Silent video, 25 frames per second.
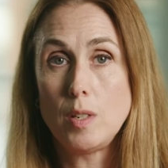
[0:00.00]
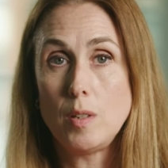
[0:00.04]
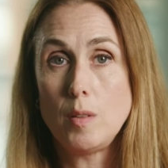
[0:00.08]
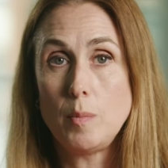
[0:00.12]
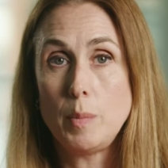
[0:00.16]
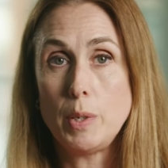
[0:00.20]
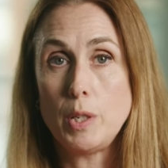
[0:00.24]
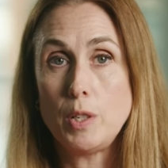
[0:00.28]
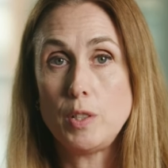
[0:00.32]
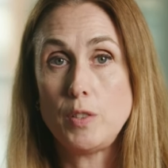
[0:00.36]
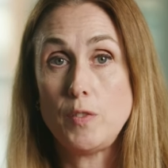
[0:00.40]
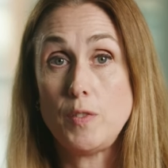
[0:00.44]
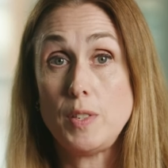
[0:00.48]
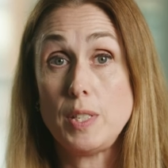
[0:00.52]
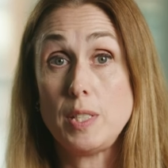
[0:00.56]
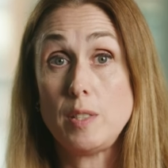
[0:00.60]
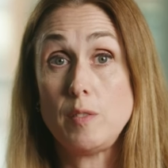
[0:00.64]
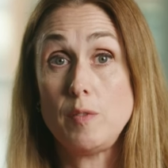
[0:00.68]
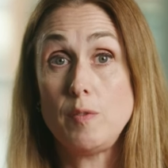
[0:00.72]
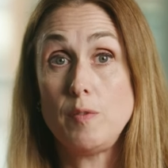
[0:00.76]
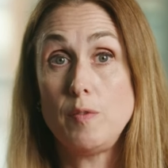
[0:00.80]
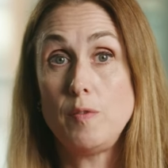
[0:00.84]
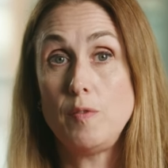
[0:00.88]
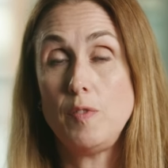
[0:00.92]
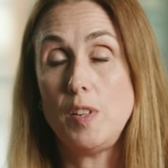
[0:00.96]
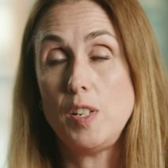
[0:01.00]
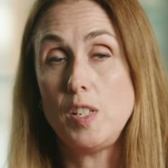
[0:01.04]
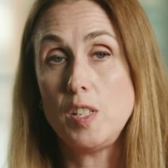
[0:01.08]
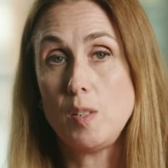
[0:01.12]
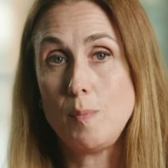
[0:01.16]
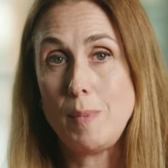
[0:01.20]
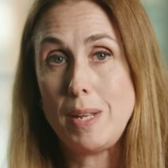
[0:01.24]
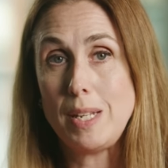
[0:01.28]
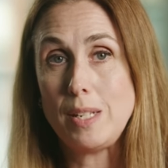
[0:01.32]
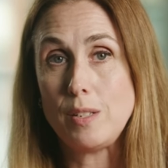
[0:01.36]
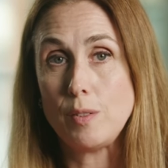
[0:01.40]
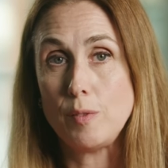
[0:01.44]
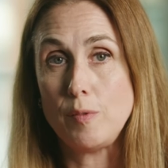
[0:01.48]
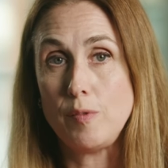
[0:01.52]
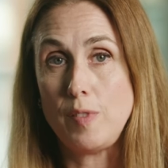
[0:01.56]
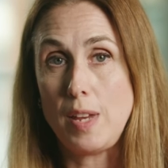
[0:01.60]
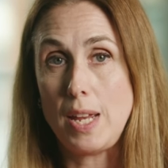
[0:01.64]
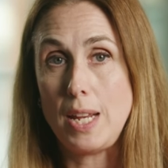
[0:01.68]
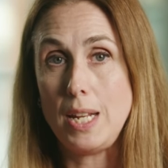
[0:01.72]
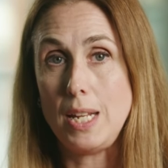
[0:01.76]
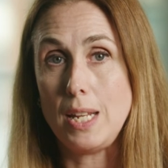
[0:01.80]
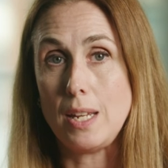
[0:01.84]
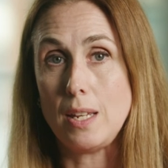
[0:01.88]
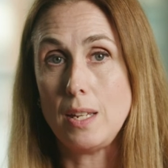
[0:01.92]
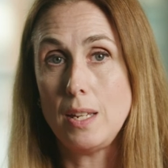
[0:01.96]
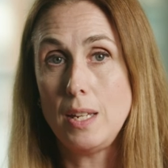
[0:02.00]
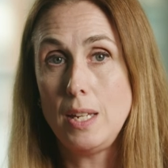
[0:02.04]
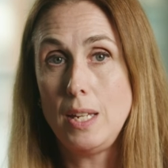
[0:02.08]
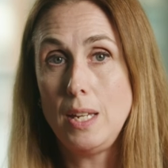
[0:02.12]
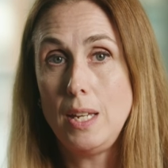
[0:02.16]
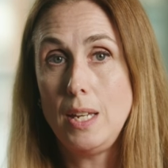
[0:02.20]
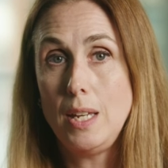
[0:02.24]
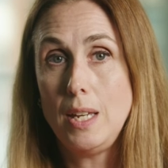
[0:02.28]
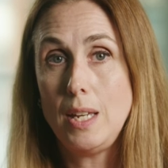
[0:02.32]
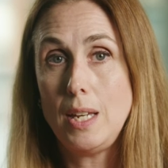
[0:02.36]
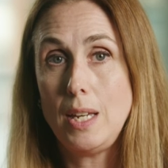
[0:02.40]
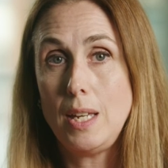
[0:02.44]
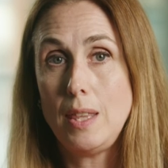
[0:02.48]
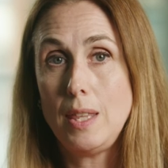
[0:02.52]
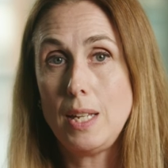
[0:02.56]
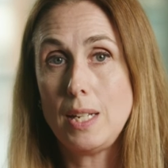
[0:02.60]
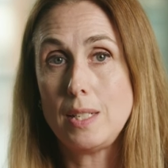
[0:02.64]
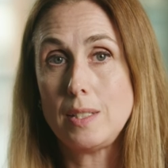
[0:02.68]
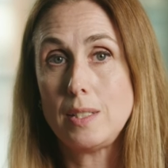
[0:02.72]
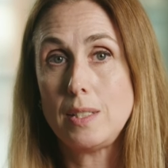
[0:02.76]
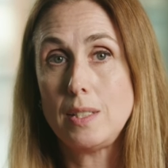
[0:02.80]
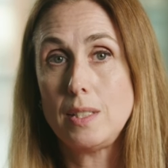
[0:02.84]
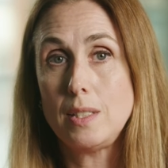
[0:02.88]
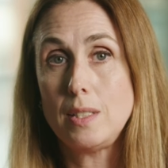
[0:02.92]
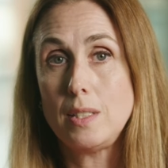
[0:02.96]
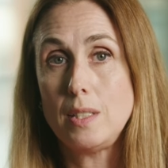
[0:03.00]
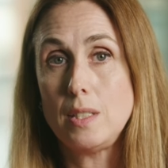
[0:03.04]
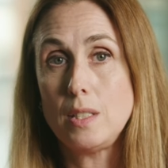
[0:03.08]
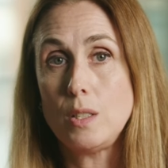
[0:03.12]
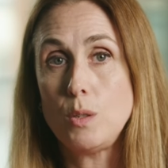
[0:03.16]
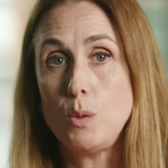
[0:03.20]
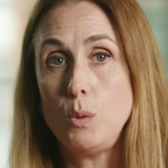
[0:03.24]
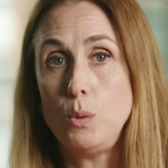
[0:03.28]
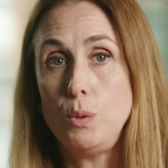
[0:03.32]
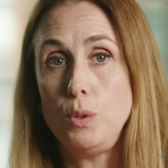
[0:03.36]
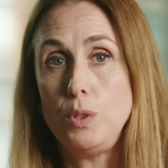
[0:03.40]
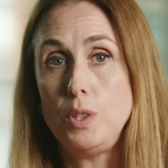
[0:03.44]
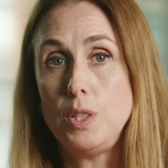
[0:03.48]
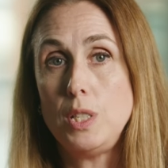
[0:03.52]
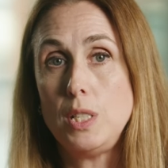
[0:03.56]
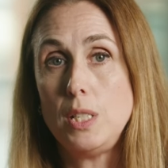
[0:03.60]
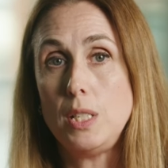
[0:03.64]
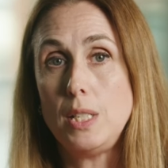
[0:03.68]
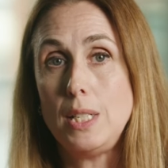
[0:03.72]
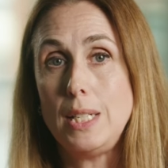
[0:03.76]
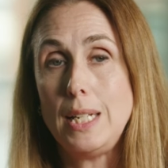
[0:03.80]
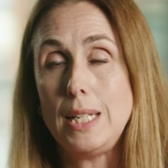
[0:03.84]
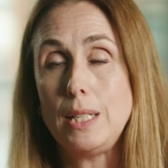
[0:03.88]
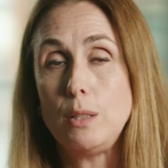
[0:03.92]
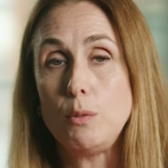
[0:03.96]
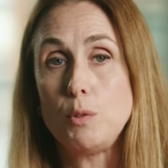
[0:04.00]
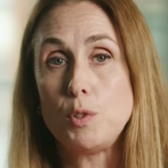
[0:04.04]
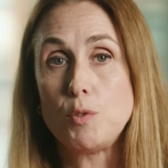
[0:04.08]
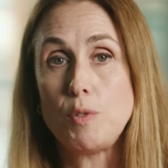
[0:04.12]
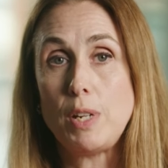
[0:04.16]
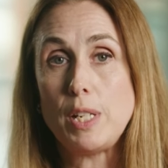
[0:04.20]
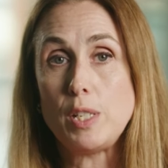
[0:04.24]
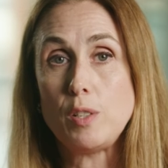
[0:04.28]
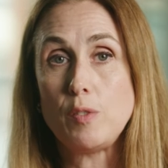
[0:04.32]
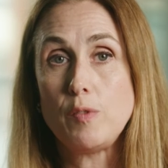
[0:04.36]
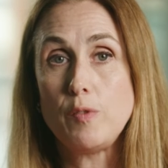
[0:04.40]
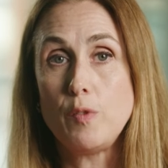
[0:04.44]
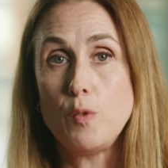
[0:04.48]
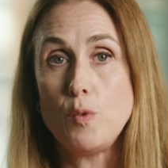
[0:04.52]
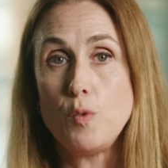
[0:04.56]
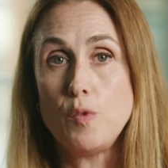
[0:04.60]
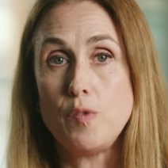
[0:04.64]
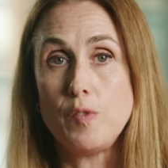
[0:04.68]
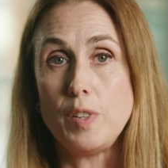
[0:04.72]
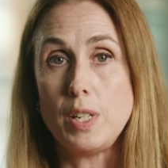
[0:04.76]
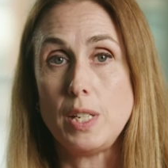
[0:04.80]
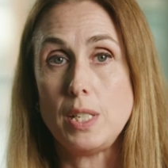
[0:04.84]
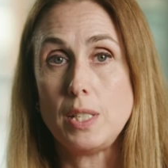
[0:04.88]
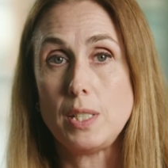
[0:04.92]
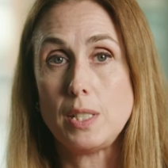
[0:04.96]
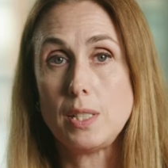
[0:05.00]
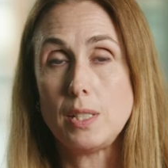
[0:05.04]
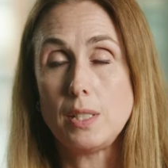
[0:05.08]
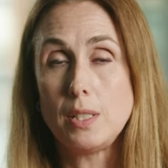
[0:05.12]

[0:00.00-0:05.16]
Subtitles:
because of this fundamental failure, and that's called the landlord's right to forfeit.